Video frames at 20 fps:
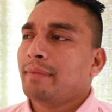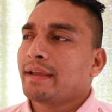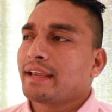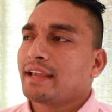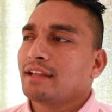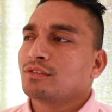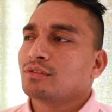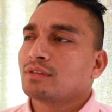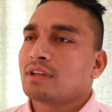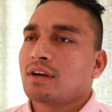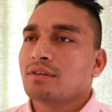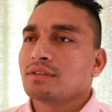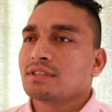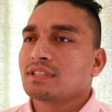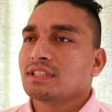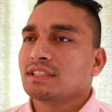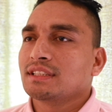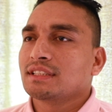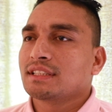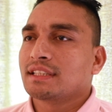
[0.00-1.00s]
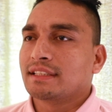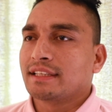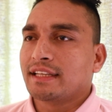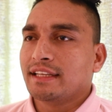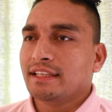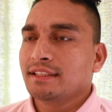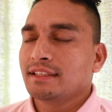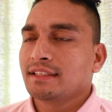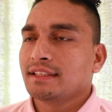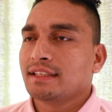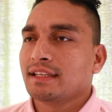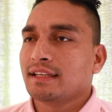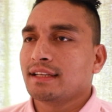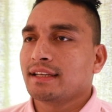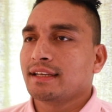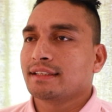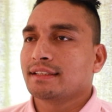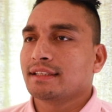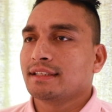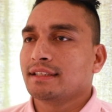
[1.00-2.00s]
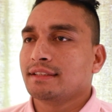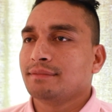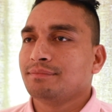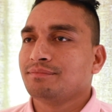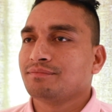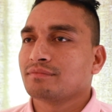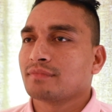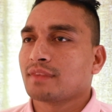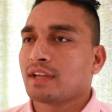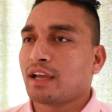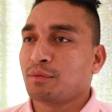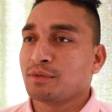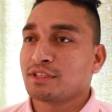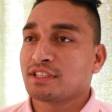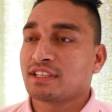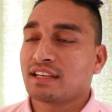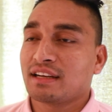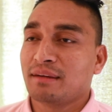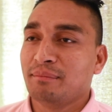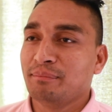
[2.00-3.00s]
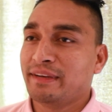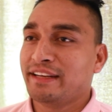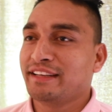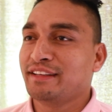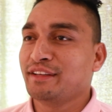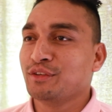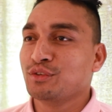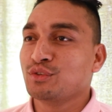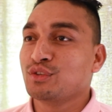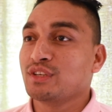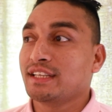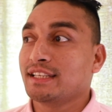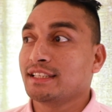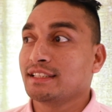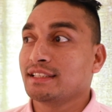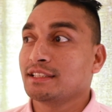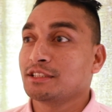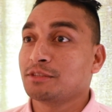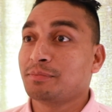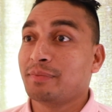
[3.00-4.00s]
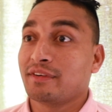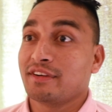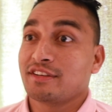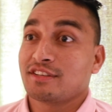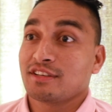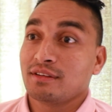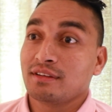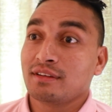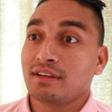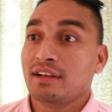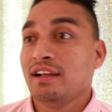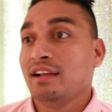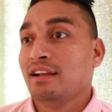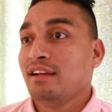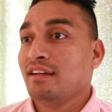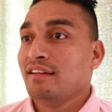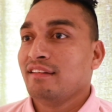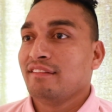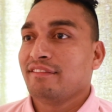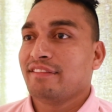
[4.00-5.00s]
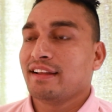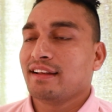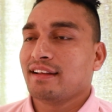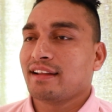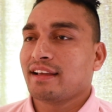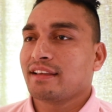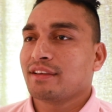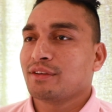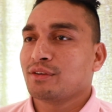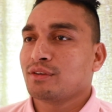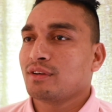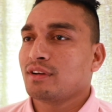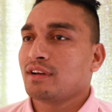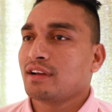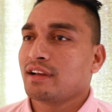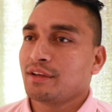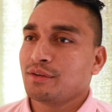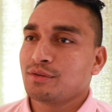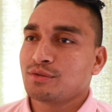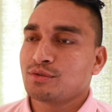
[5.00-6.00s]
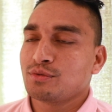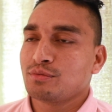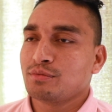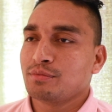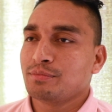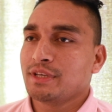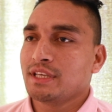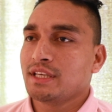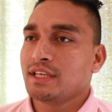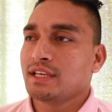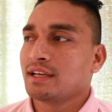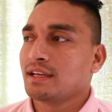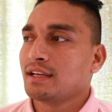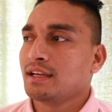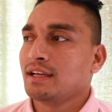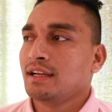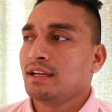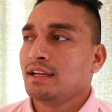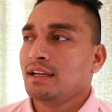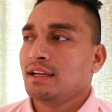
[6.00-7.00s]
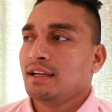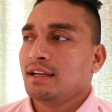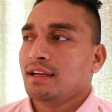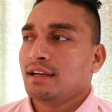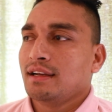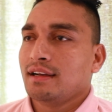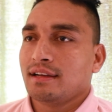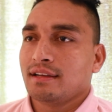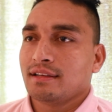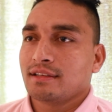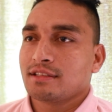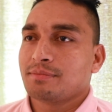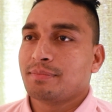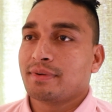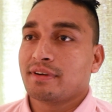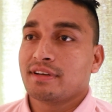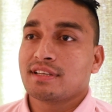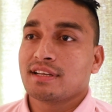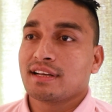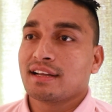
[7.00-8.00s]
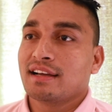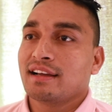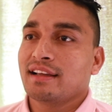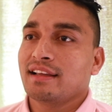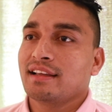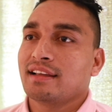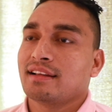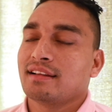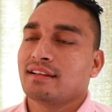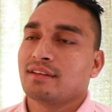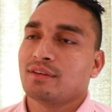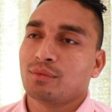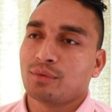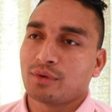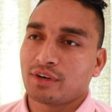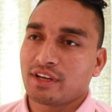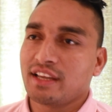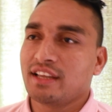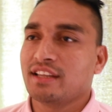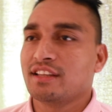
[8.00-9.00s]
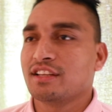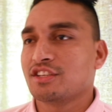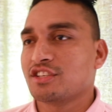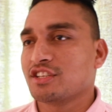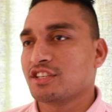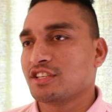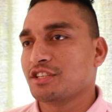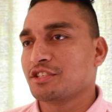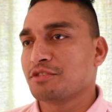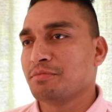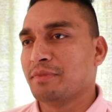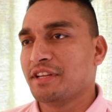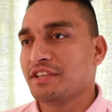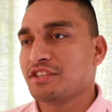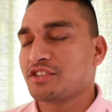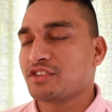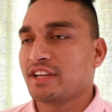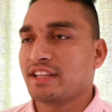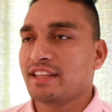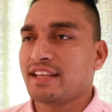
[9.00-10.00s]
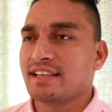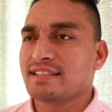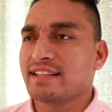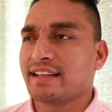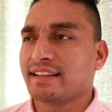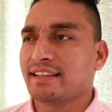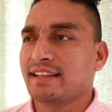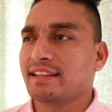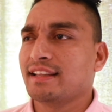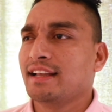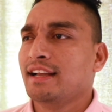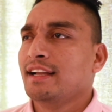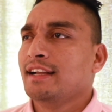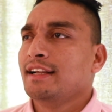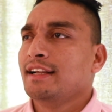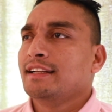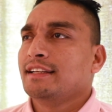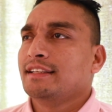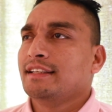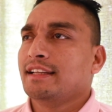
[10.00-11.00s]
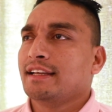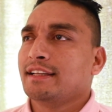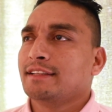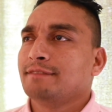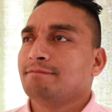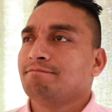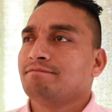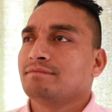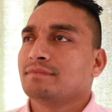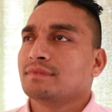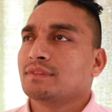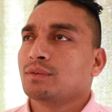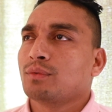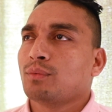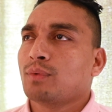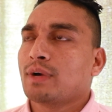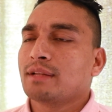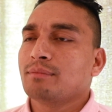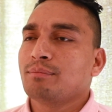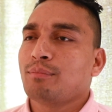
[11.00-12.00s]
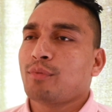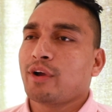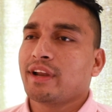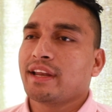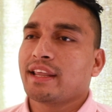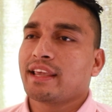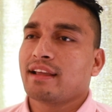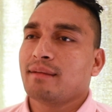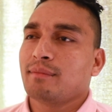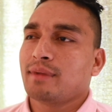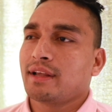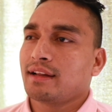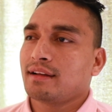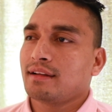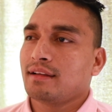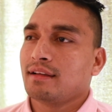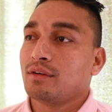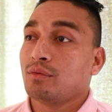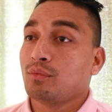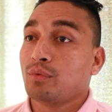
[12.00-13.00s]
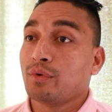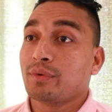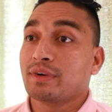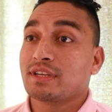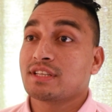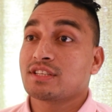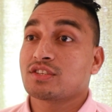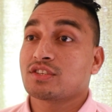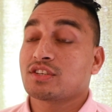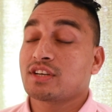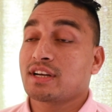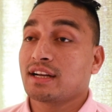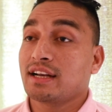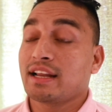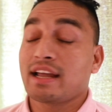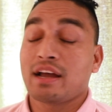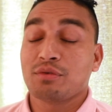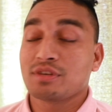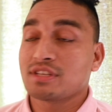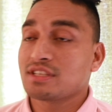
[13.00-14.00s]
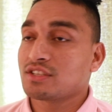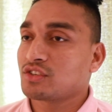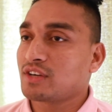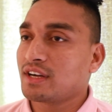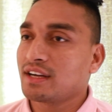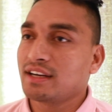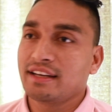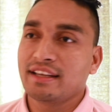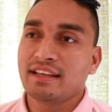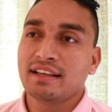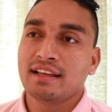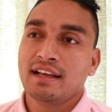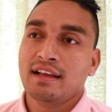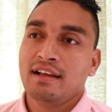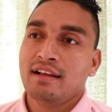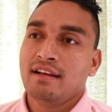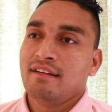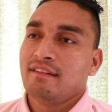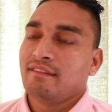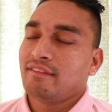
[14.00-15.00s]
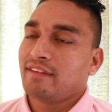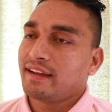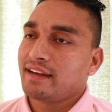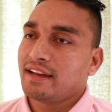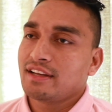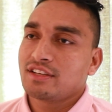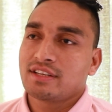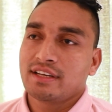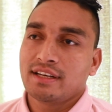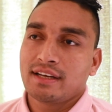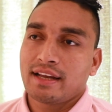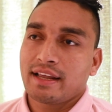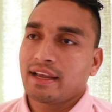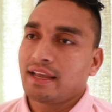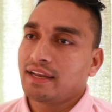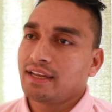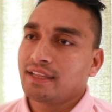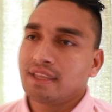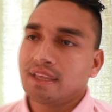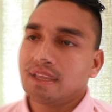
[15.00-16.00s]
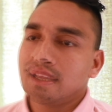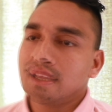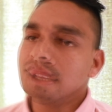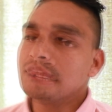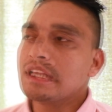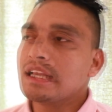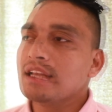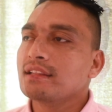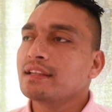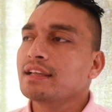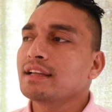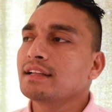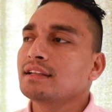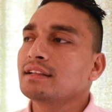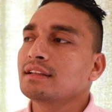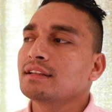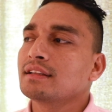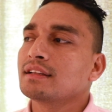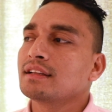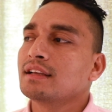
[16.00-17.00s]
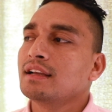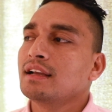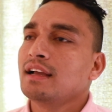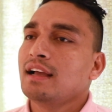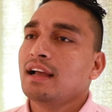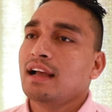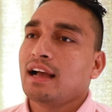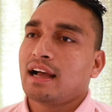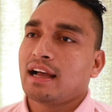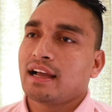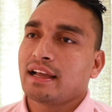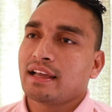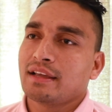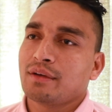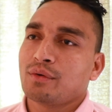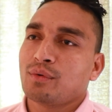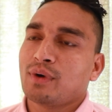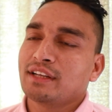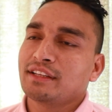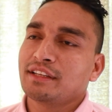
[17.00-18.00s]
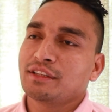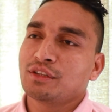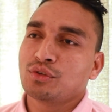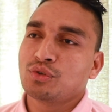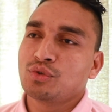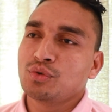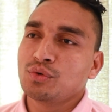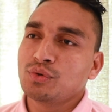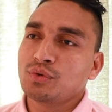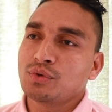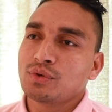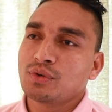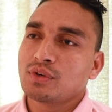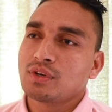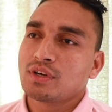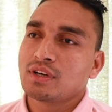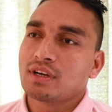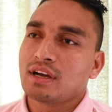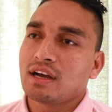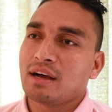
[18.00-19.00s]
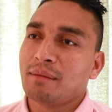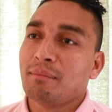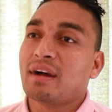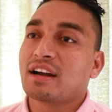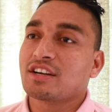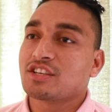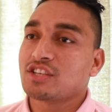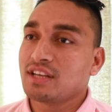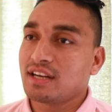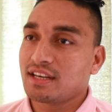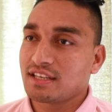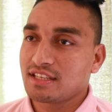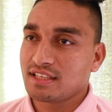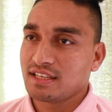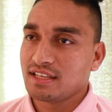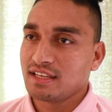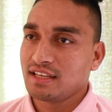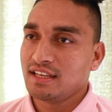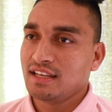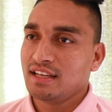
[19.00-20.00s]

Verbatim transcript: Back in 2013, like I was completely in the spiritual field. Like, you know, I used to be a spiritual guy, working in the church, ministry and things like that. Then one point came, like we were struggling. I was struggling financially like anything. And then I wanted to do a martial arts.